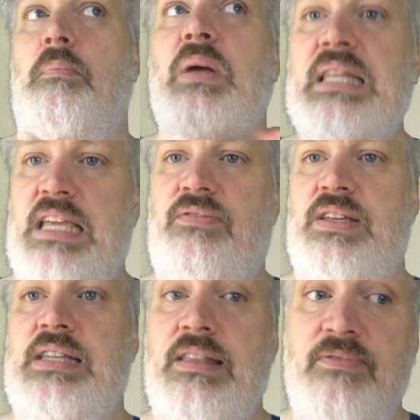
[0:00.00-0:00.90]
belief,
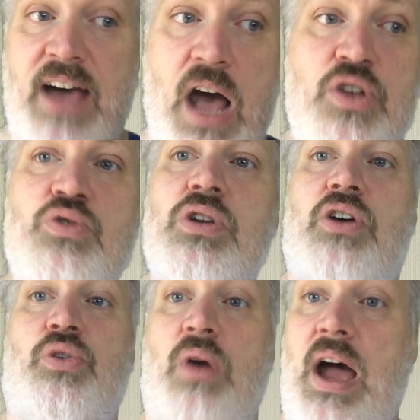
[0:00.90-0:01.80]
is that values
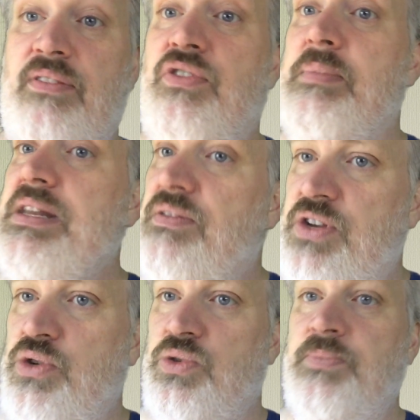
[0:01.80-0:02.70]
are derived from
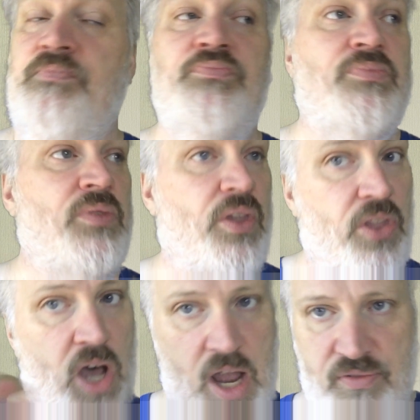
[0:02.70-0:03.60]
individuals,
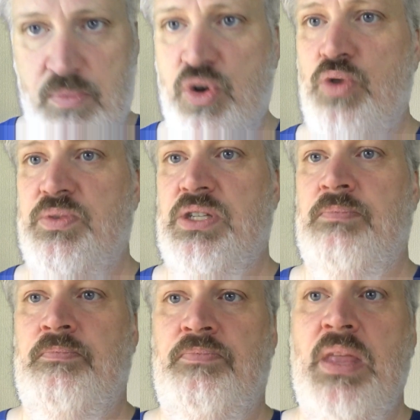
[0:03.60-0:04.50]
not from groups.